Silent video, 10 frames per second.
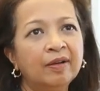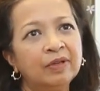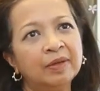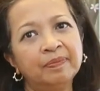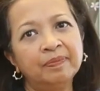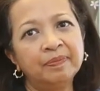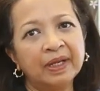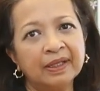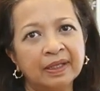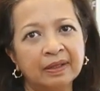what
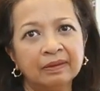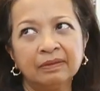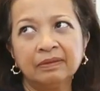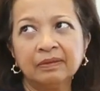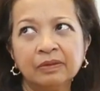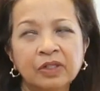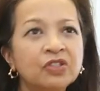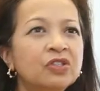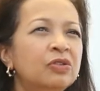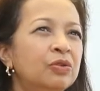Pakatan
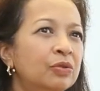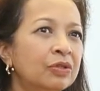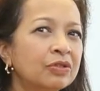wants to do.